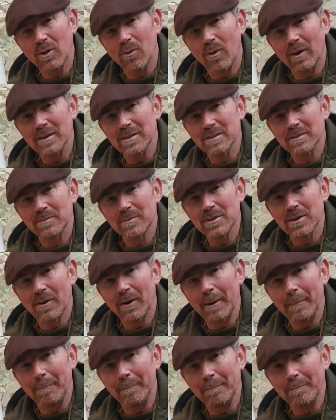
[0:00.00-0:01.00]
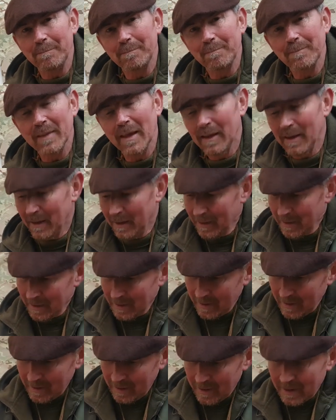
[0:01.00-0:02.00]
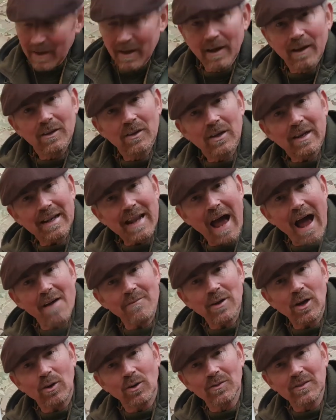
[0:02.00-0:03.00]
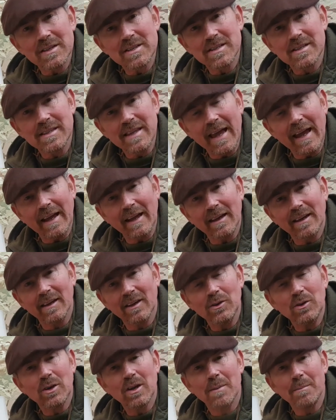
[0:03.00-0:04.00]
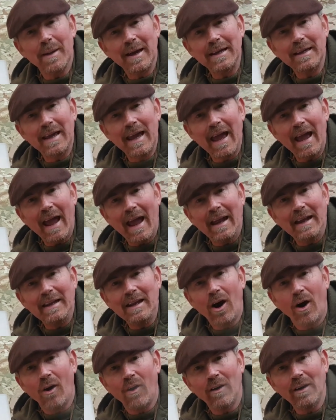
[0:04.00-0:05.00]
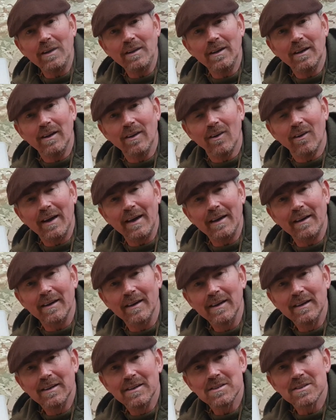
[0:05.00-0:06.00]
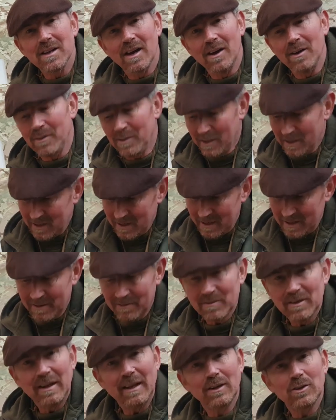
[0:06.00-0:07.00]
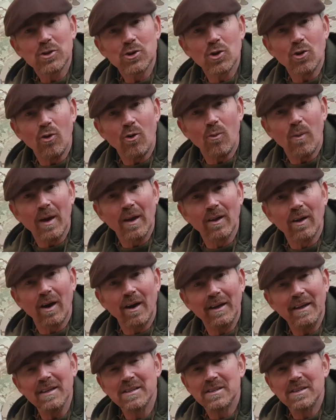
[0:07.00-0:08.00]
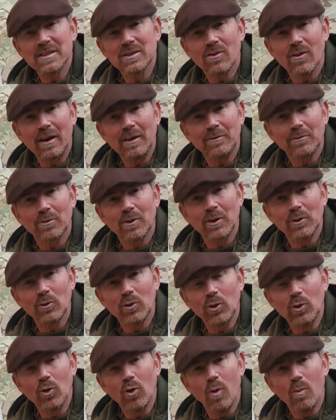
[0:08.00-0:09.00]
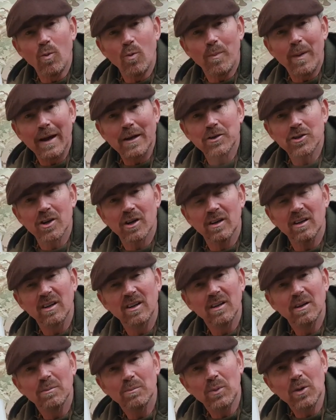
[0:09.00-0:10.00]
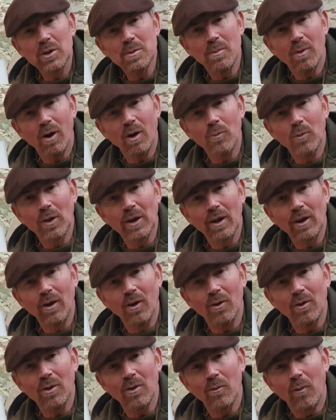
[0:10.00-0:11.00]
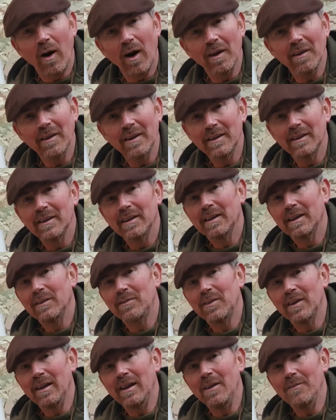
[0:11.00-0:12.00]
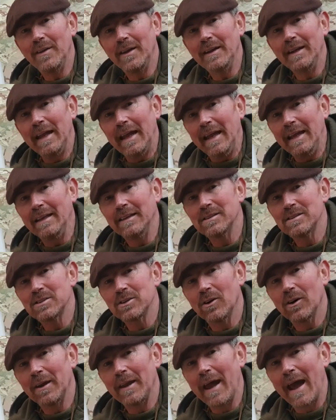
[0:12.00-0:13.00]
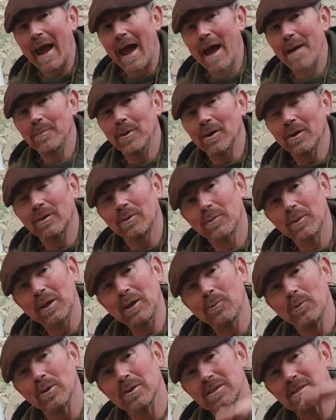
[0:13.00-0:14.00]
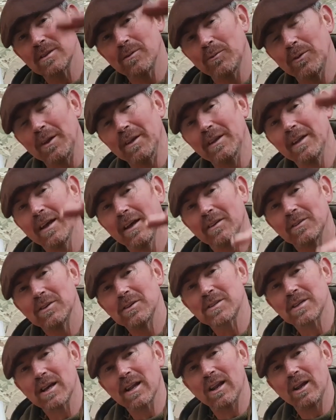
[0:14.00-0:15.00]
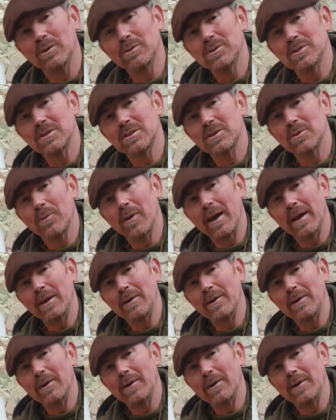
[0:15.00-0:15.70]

quite some time. You can have it on the stick and you can make it any height you like. So little short one like this is great for under a normal basher, but you might want a longer one if you're living inside a hammock or you want something that's closer to where